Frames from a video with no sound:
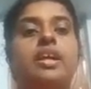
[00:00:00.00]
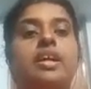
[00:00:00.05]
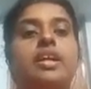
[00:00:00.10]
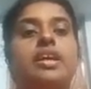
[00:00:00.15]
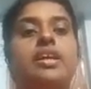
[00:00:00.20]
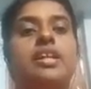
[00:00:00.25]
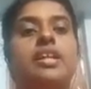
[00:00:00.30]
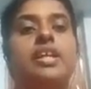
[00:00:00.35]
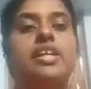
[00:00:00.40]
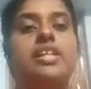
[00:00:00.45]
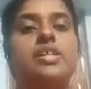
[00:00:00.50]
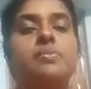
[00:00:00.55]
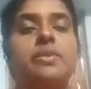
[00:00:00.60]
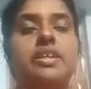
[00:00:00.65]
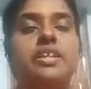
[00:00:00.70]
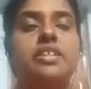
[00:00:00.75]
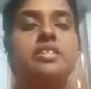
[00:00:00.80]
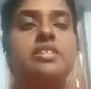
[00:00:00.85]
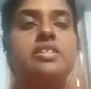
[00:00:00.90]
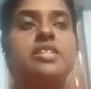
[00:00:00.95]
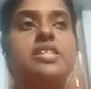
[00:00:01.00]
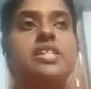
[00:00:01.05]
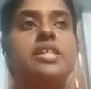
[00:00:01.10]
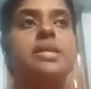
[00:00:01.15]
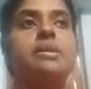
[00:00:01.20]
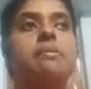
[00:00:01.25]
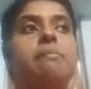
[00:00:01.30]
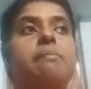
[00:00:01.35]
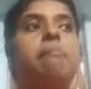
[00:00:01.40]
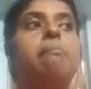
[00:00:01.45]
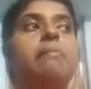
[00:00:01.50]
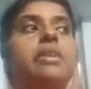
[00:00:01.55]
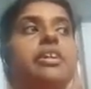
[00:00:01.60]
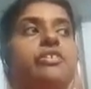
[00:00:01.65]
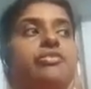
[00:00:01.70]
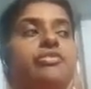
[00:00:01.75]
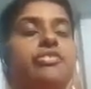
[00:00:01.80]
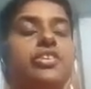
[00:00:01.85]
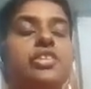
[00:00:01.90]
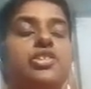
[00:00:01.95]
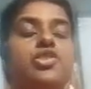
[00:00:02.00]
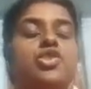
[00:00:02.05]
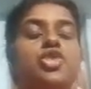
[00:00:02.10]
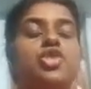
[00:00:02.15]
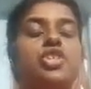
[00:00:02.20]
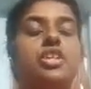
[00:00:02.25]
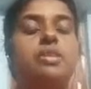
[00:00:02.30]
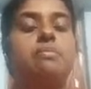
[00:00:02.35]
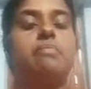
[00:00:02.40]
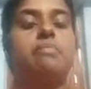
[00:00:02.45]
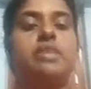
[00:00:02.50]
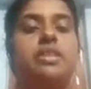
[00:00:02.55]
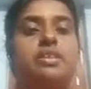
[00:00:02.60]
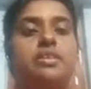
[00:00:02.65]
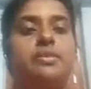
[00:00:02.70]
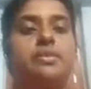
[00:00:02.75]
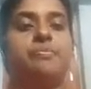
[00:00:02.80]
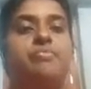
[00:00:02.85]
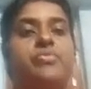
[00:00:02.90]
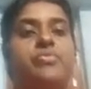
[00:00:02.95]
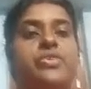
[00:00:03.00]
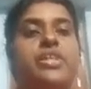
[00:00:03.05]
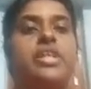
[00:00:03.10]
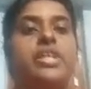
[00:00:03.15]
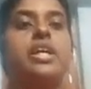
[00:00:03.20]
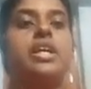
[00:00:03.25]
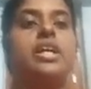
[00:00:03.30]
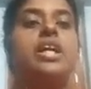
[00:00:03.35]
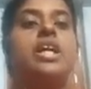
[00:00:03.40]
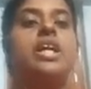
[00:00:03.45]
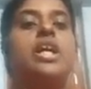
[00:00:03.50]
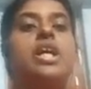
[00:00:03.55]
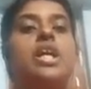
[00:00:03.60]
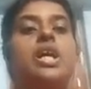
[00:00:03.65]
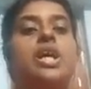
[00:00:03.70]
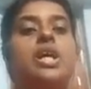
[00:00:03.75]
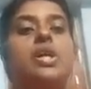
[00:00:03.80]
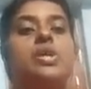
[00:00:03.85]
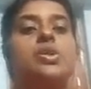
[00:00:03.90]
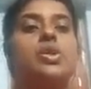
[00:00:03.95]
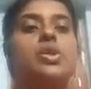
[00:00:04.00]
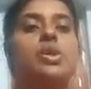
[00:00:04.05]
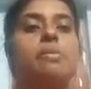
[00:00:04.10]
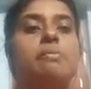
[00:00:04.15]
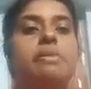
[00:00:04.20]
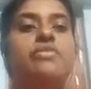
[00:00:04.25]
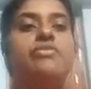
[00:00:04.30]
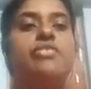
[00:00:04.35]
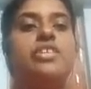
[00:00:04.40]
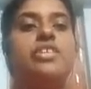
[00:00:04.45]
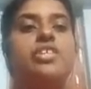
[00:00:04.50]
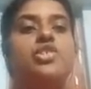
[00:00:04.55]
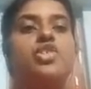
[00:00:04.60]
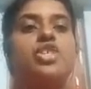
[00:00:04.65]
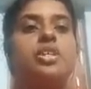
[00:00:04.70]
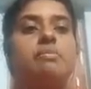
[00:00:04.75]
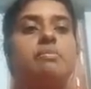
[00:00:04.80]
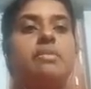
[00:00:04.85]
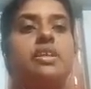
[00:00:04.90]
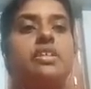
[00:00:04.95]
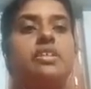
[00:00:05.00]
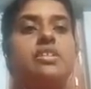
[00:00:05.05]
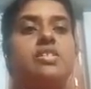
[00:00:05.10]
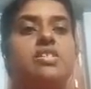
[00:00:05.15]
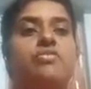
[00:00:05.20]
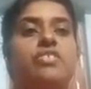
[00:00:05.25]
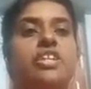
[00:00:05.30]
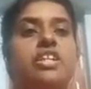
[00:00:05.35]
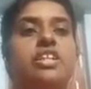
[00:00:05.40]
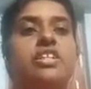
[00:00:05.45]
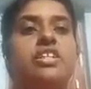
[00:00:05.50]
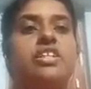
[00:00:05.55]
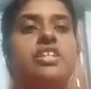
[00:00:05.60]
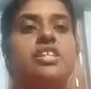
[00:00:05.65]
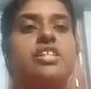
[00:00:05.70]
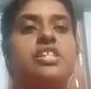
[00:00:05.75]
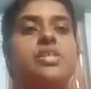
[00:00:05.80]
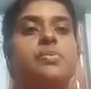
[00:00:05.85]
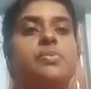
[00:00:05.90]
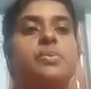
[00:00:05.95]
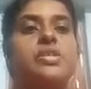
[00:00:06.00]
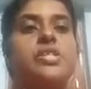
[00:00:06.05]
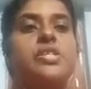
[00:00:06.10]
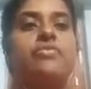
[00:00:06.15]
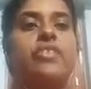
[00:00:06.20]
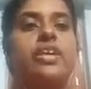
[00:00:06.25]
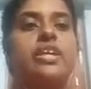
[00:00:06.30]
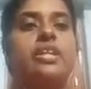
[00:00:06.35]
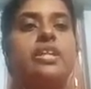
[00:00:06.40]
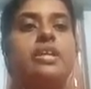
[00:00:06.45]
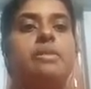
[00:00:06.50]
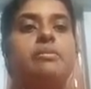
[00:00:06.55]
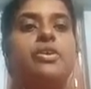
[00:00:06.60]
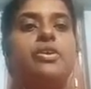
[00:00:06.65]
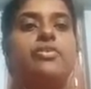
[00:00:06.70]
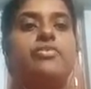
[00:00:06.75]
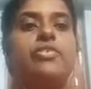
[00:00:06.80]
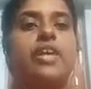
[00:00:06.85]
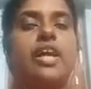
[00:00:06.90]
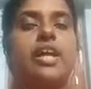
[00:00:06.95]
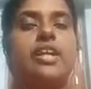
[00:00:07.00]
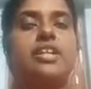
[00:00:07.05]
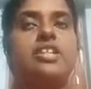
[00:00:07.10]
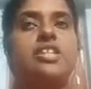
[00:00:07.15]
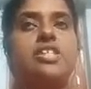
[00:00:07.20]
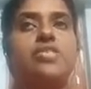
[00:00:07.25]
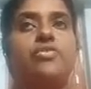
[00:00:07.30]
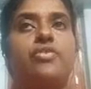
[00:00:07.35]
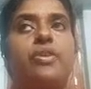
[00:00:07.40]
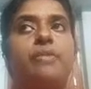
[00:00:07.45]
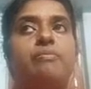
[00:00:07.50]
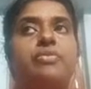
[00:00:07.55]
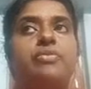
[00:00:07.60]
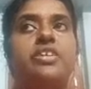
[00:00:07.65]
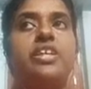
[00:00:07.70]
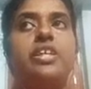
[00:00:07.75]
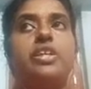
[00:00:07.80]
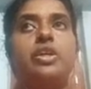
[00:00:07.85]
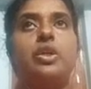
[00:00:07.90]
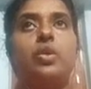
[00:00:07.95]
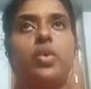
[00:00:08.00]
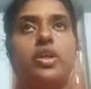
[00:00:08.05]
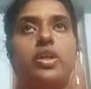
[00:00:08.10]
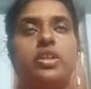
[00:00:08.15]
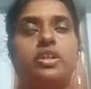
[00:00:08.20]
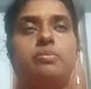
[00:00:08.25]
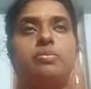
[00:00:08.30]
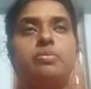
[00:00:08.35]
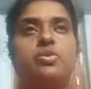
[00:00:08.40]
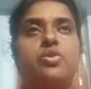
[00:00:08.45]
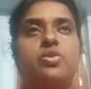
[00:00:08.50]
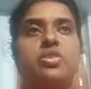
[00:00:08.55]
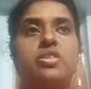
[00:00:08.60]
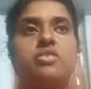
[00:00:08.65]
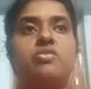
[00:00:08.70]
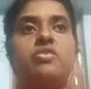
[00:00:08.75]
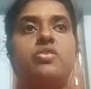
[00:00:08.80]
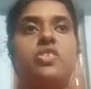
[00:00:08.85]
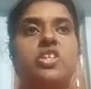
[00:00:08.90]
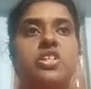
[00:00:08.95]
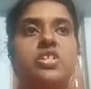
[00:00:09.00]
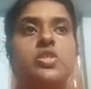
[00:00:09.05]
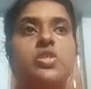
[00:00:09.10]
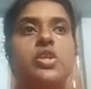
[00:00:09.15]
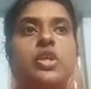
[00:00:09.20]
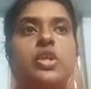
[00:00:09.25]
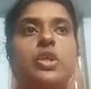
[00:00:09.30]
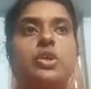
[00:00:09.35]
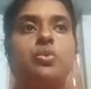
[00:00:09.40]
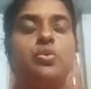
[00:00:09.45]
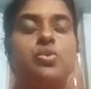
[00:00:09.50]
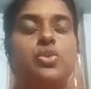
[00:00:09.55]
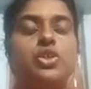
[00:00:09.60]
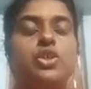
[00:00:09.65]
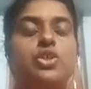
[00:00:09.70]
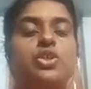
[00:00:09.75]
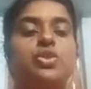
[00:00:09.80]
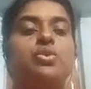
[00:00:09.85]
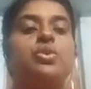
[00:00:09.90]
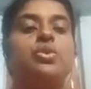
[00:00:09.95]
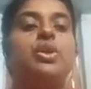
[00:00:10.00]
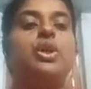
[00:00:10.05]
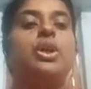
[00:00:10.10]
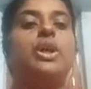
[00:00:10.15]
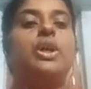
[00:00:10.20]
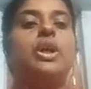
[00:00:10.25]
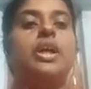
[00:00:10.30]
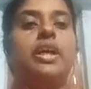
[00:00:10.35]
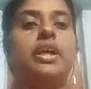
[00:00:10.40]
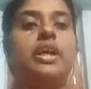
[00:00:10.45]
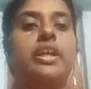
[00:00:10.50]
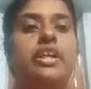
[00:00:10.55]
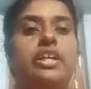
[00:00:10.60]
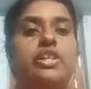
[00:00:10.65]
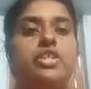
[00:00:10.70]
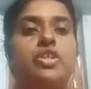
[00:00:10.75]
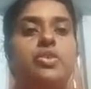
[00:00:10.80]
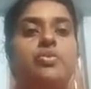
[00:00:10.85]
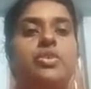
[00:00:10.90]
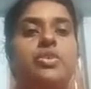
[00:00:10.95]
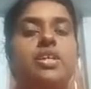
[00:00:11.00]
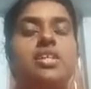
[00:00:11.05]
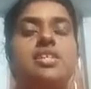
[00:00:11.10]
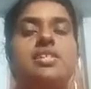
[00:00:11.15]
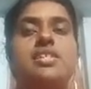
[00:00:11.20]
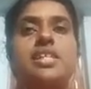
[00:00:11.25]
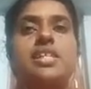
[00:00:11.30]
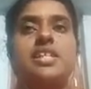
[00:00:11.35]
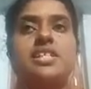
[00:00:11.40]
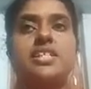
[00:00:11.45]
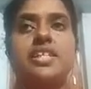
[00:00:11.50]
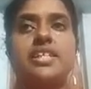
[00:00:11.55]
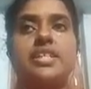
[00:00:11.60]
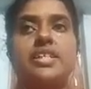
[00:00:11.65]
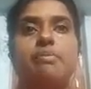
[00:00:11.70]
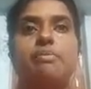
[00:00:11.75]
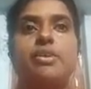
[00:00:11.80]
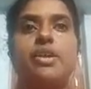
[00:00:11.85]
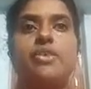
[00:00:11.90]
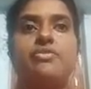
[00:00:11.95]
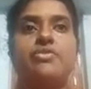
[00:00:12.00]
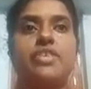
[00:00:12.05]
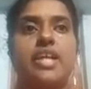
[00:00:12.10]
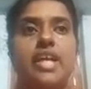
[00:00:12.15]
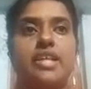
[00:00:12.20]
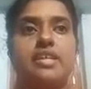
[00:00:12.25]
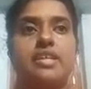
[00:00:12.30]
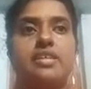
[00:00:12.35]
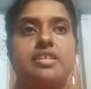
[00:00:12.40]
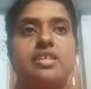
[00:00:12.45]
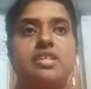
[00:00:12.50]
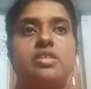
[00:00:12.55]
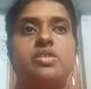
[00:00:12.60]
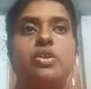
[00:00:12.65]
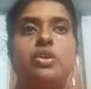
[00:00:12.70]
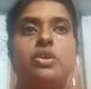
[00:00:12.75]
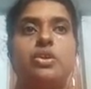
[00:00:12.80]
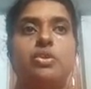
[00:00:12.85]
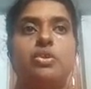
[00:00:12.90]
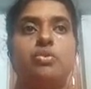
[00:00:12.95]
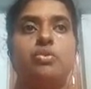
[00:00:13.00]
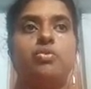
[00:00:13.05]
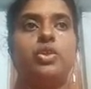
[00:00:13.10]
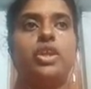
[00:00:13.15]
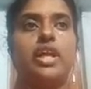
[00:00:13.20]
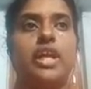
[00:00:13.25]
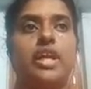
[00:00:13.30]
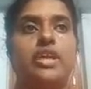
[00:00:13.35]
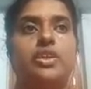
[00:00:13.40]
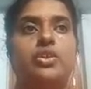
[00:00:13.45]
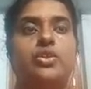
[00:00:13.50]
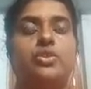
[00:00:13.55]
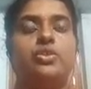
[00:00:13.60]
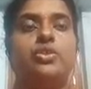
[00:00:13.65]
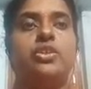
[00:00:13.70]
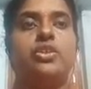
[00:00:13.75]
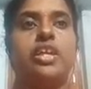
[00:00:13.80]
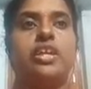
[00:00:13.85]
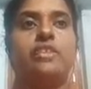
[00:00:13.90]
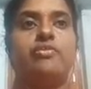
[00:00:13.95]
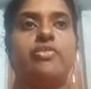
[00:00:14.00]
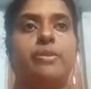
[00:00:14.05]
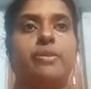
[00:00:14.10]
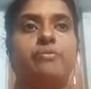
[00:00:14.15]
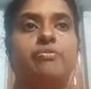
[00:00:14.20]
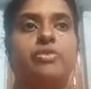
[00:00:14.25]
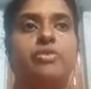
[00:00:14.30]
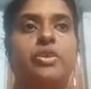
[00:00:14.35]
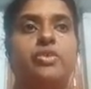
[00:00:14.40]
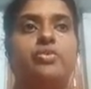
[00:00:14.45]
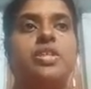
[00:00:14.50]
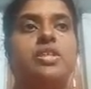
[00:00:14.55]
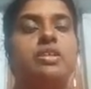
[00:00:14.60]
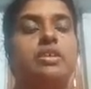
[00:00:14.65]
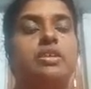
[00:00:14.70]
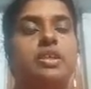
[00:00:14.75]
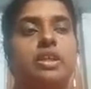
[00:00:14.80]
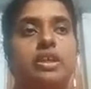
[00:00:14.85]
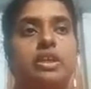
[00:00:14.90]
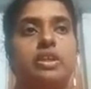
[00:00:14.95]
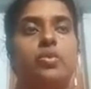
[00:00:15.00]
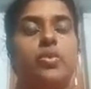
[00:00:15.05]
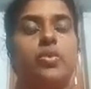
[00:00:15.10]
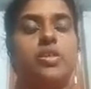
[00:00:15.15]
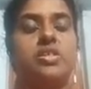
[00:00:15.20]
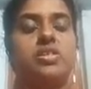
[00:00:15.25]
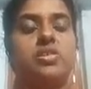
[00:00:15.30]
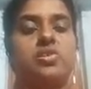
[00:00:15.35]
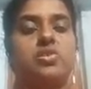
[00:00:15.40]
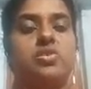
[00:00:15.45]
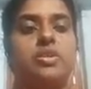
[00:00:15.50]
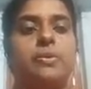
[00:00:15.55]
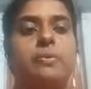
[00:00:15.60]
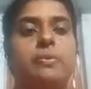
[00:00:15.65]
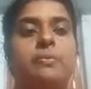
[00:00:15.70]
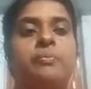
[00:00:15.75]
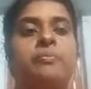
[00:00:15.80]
Next method is a mid function method. So, mid function methods will return a specified number of characters from the given input string. It is used to retrieve the certain number of characters you would like to take from your given string.